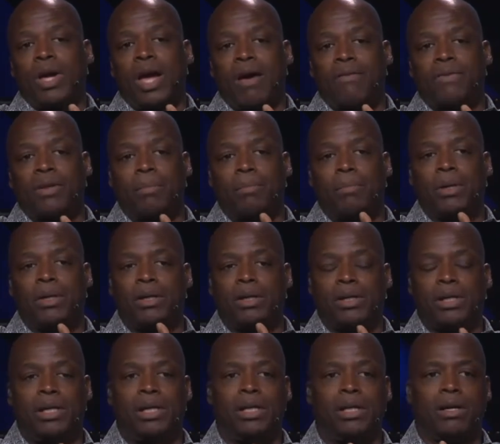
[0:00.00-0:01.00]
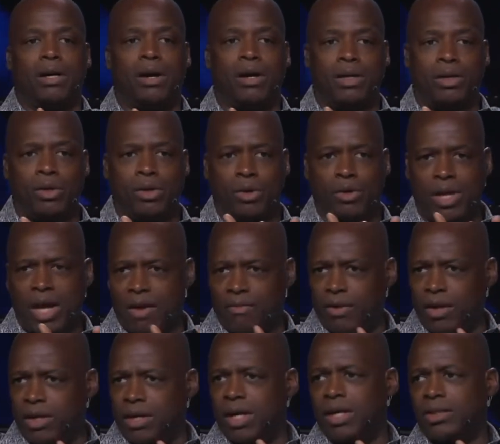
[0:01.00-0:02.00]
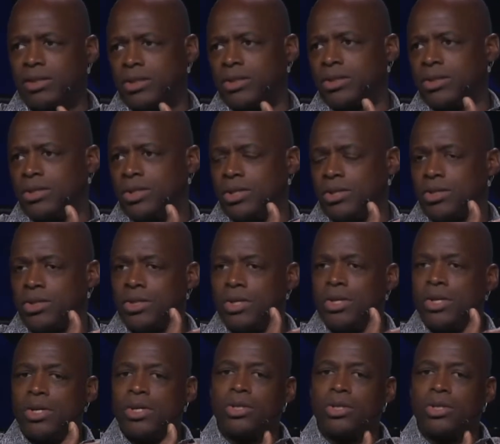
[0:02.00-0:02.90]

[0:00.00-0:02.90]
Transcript: have the ability or you don't have the consciousness